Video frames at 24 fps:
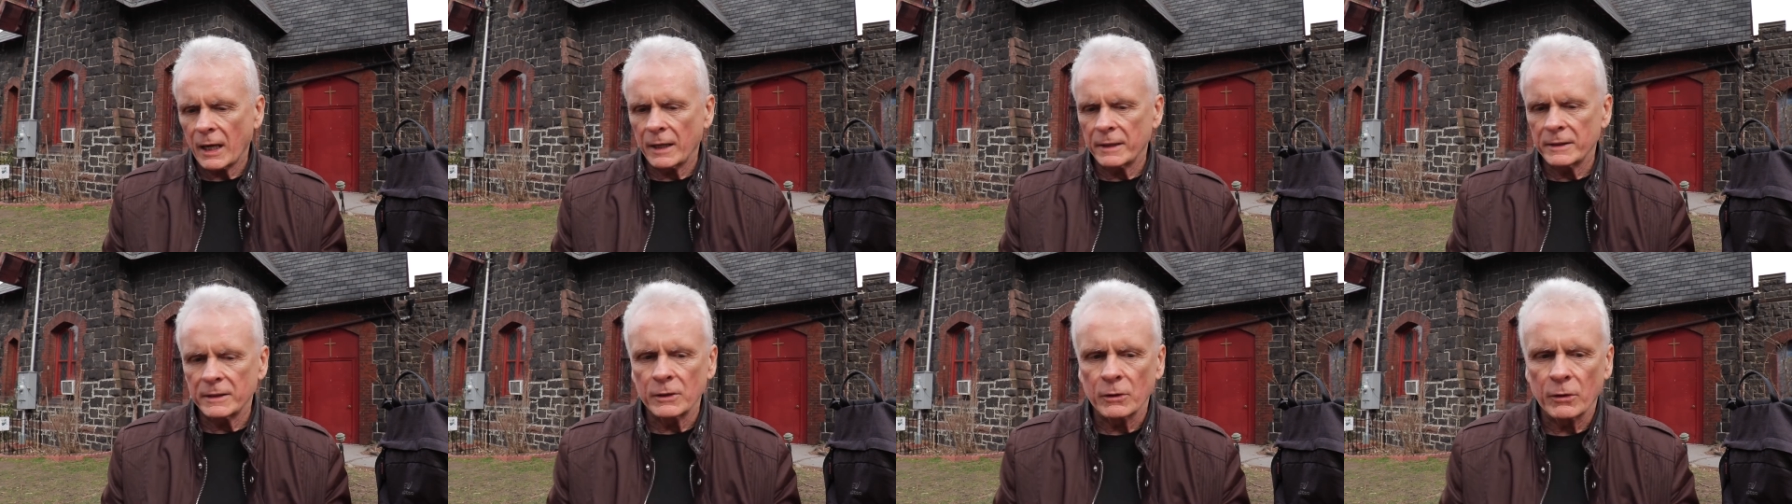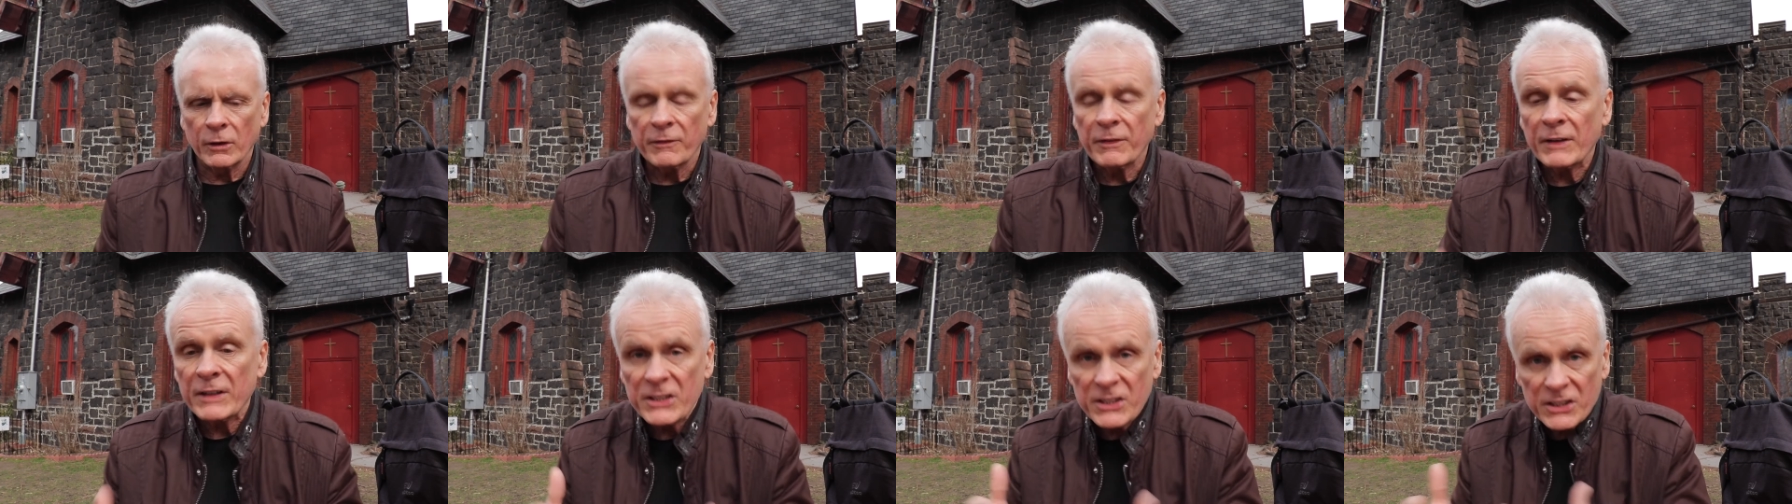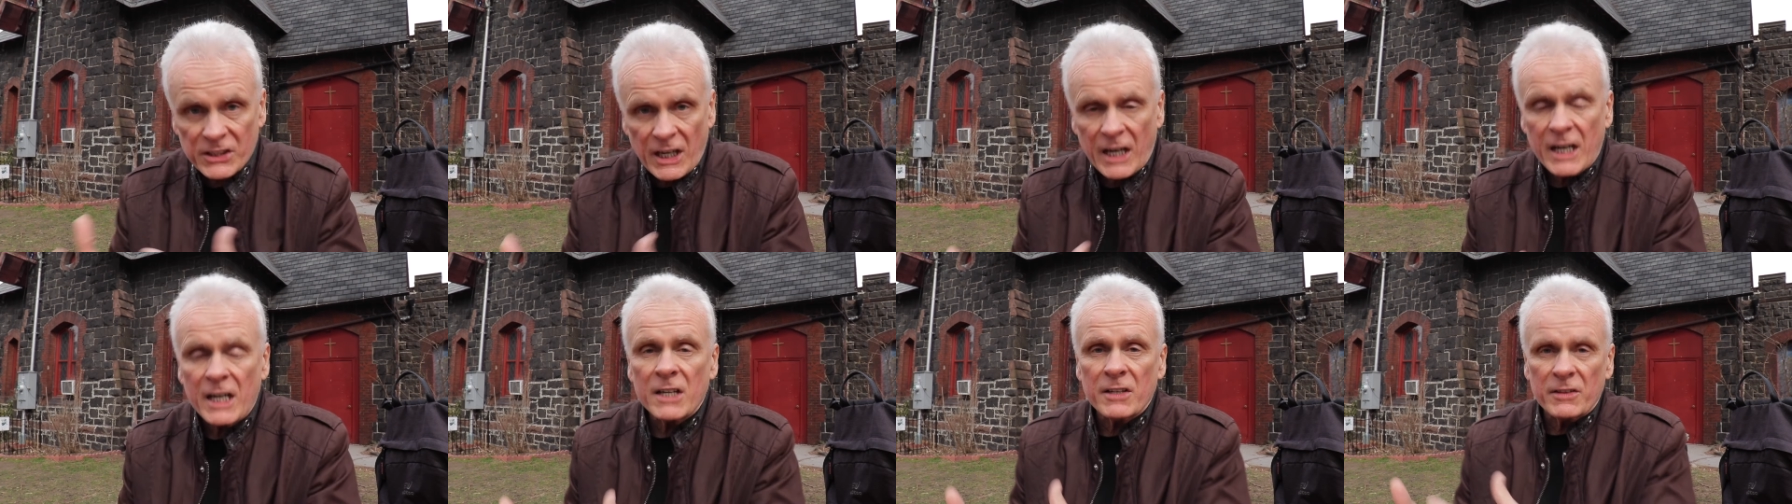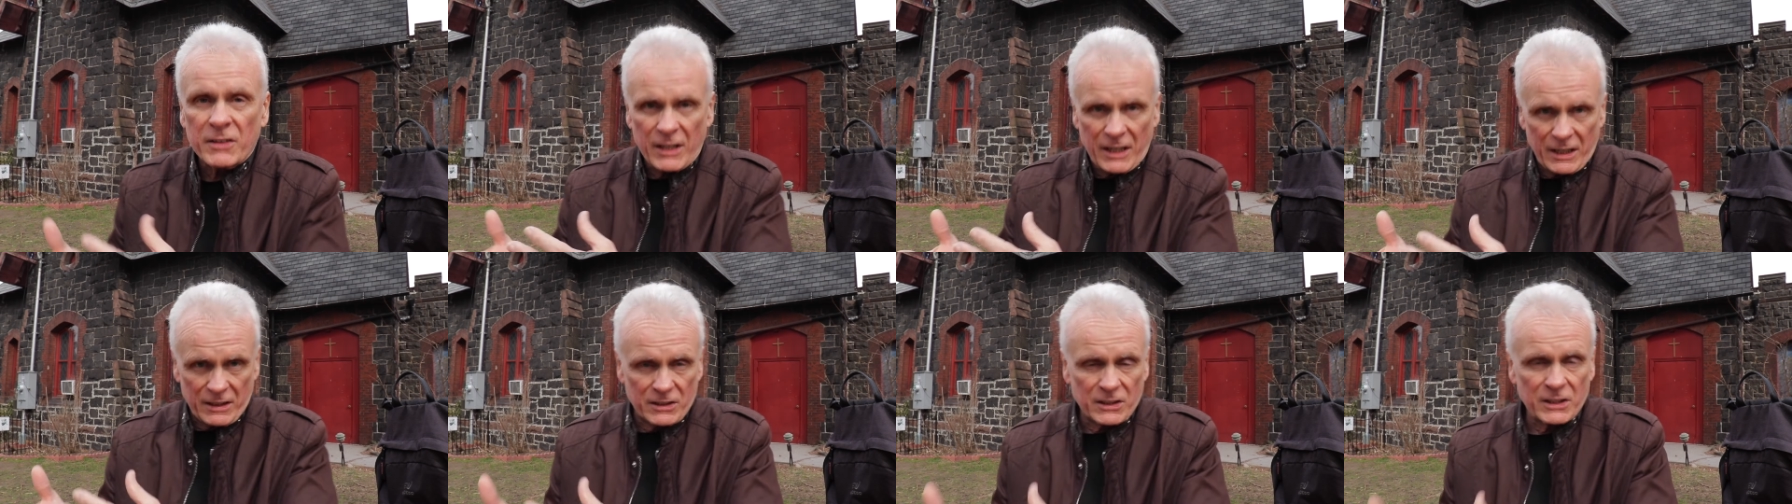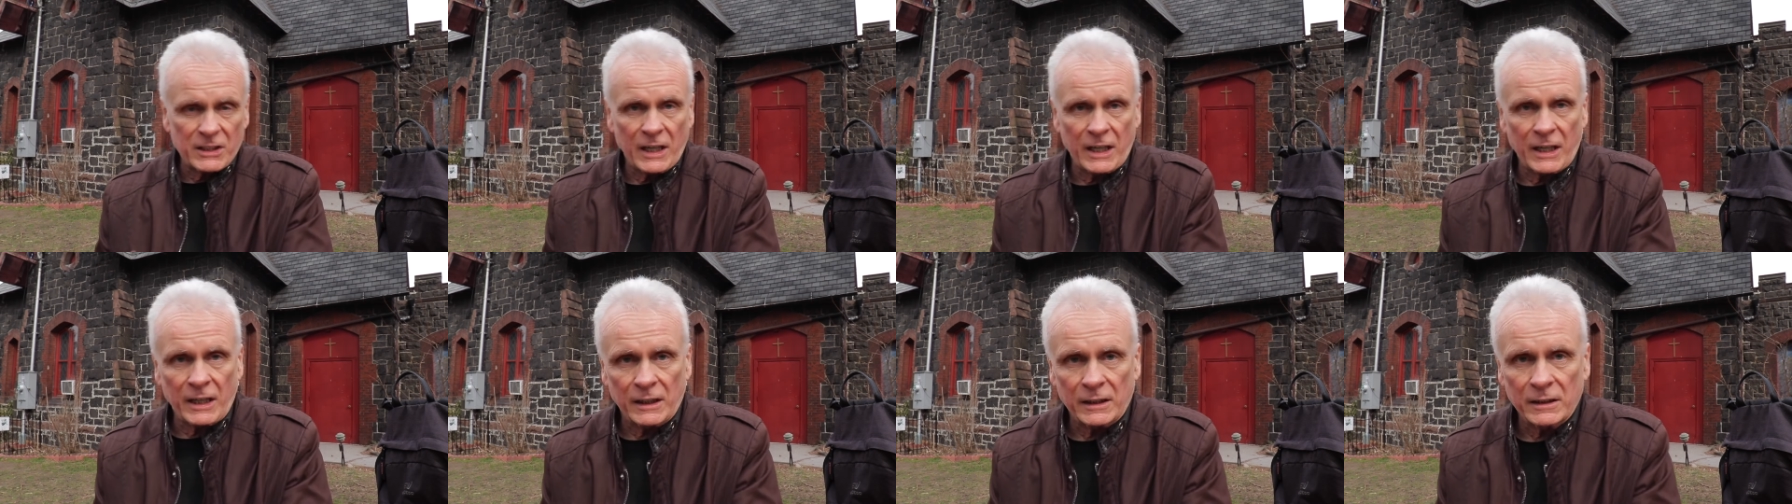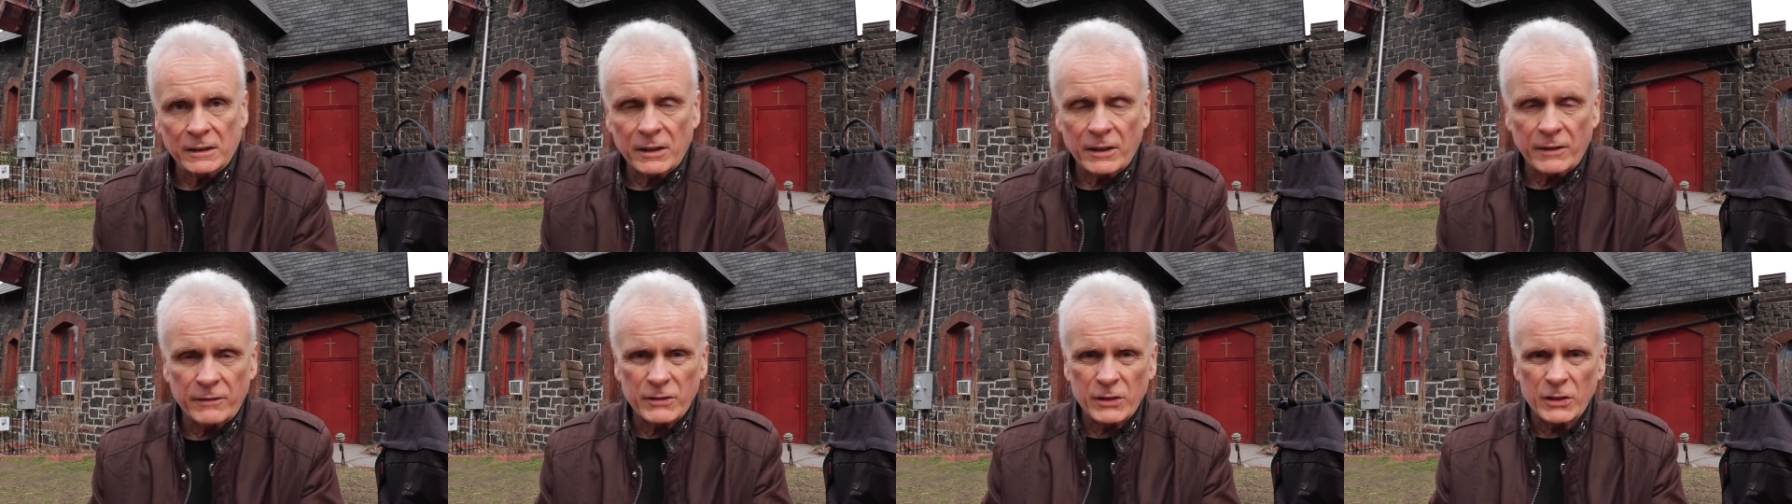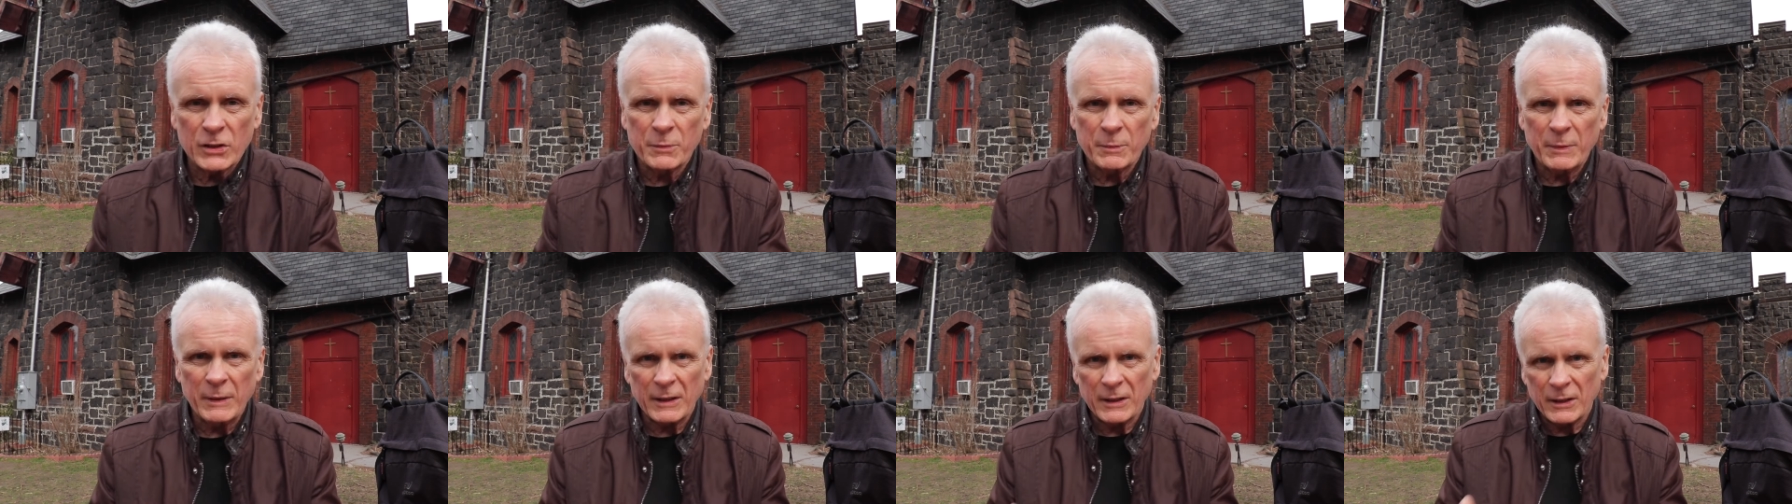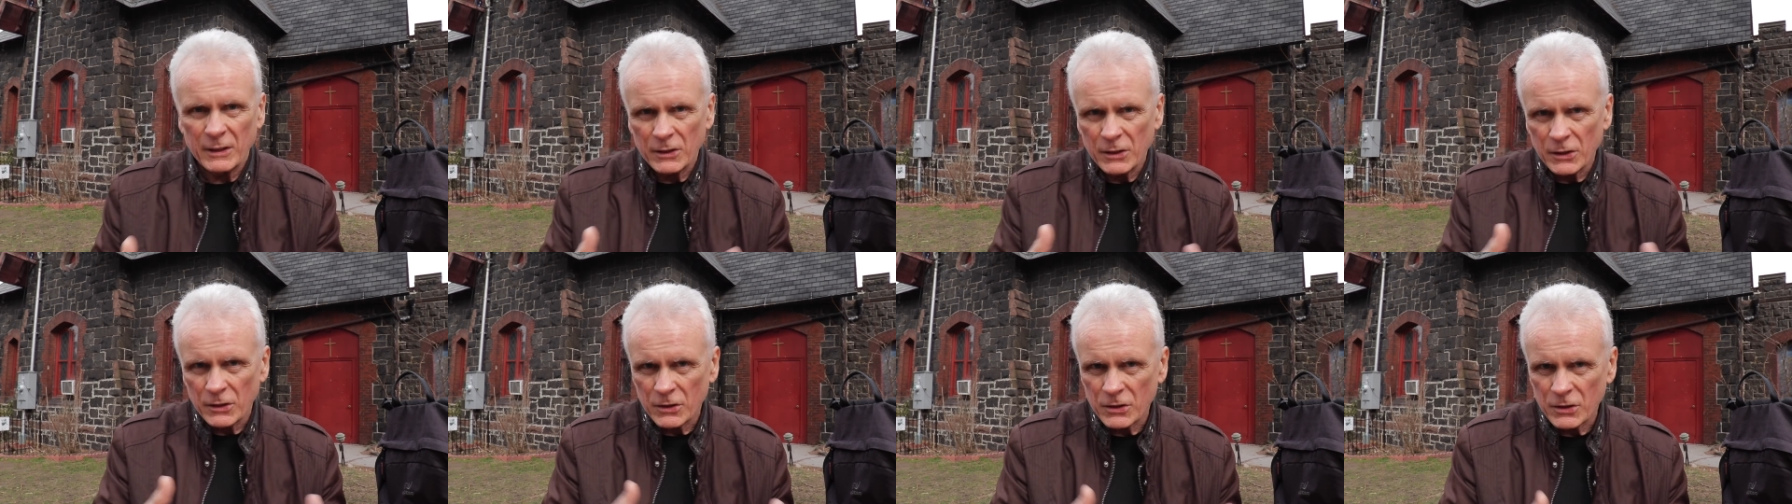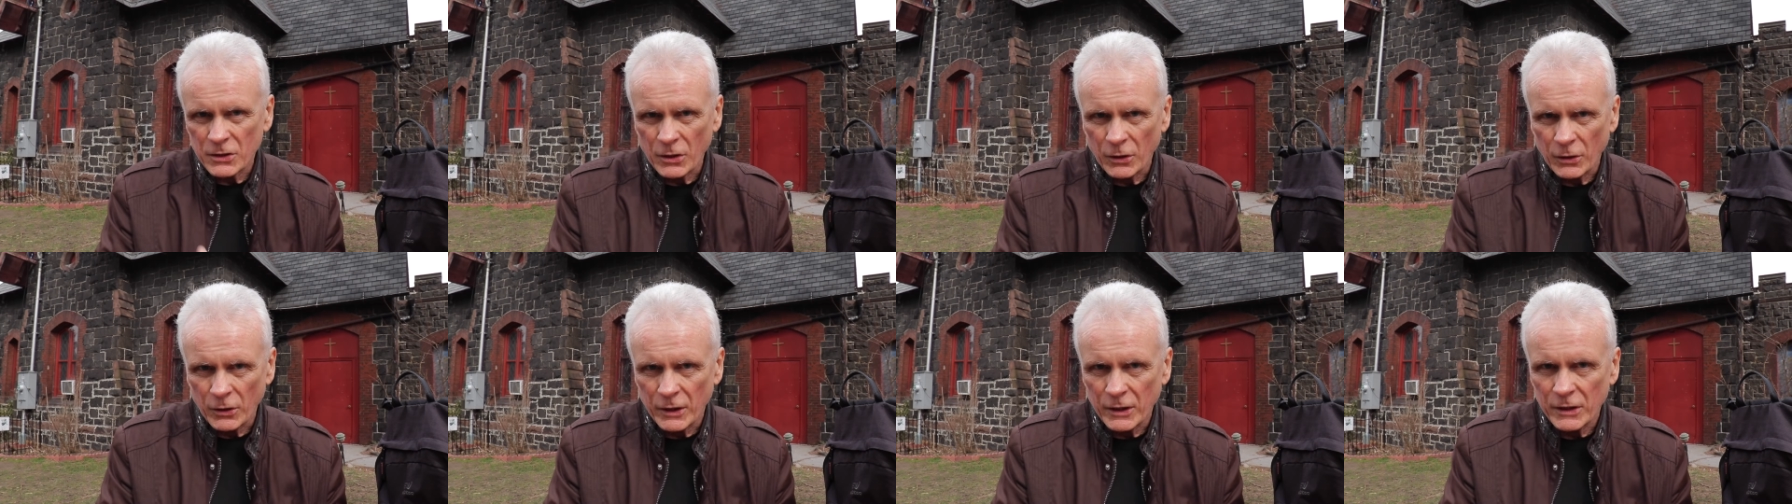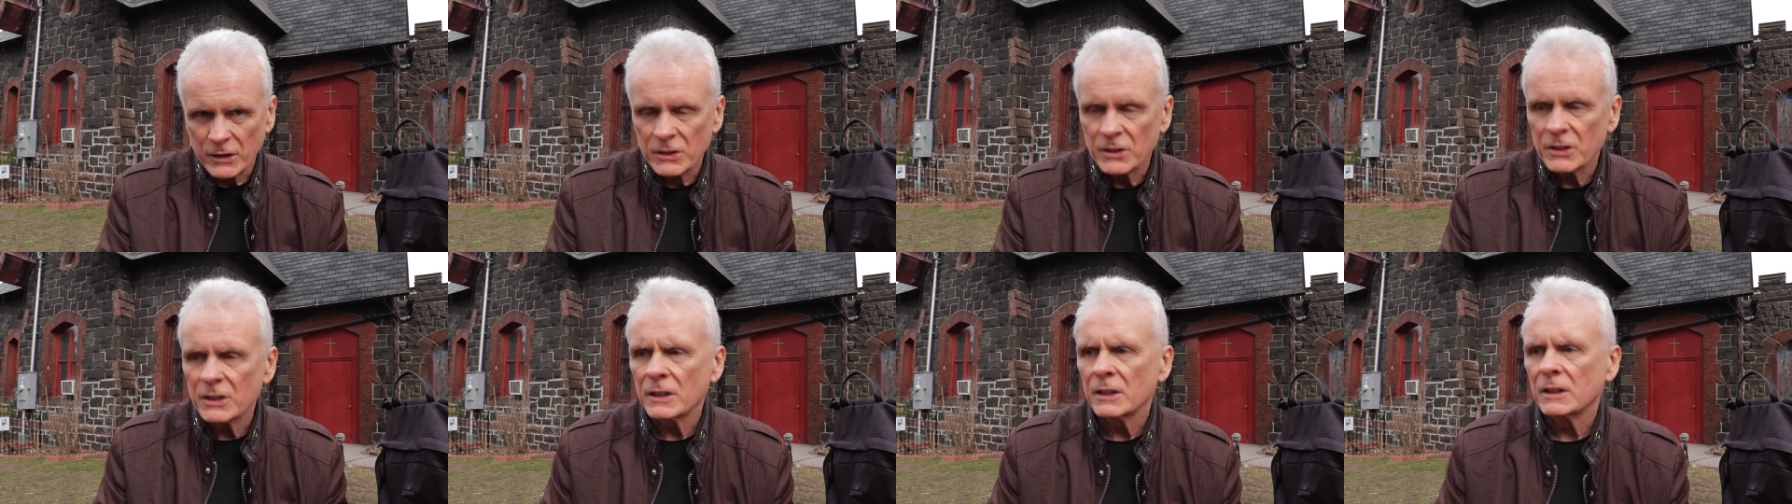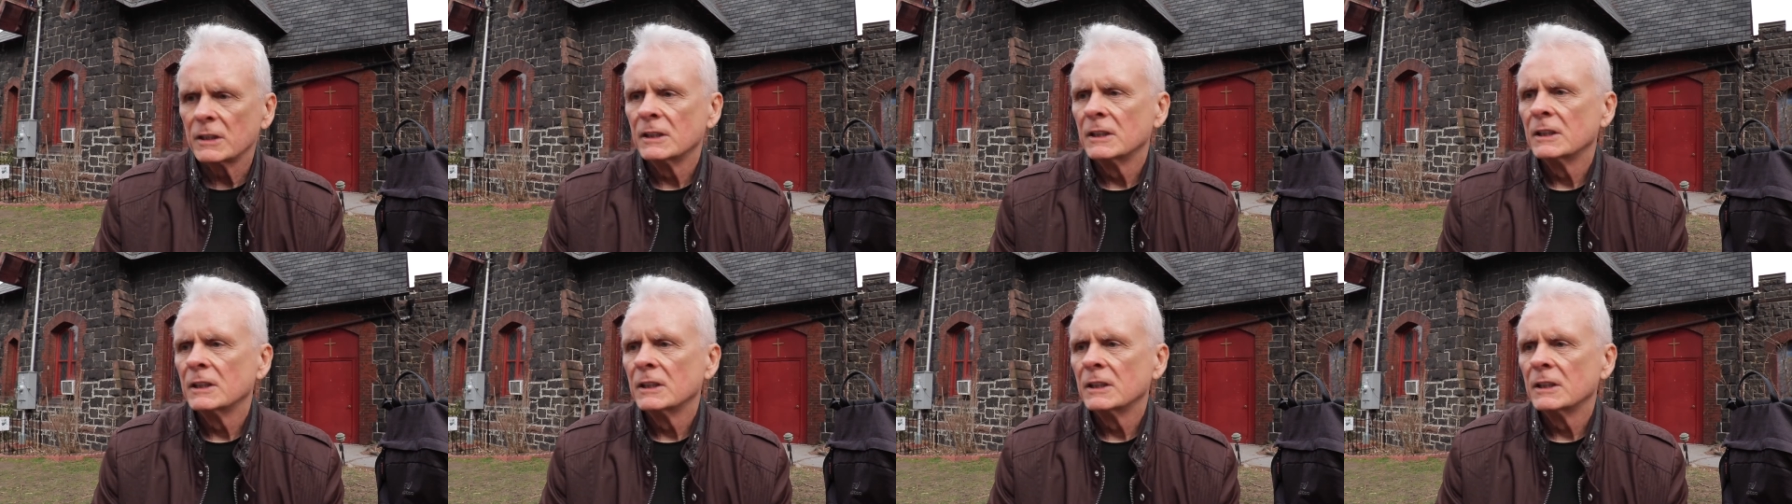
you know, if I stay in that state of just being discouraged